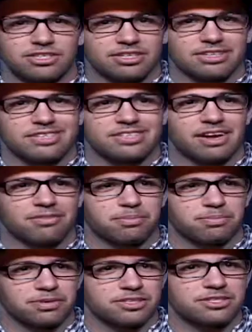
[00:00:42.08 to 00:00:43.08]
you just
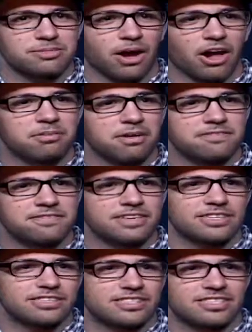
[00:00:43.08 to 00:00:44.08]
puts a smile on my
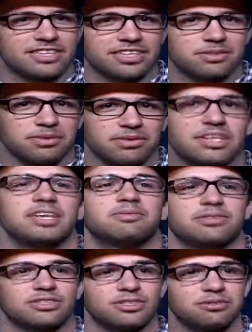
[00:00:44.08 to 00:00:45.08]
face just thinking about, hey, we're
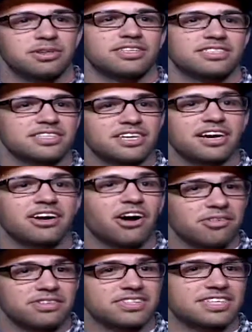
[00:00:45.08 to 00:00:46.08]
2 minutes to kick
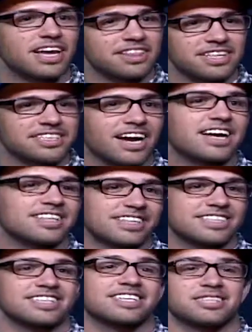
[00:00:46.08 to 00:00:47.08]
off. Let's kick these guys.
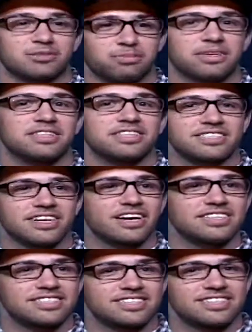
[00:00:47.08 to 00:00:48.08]
Let's beat these guys.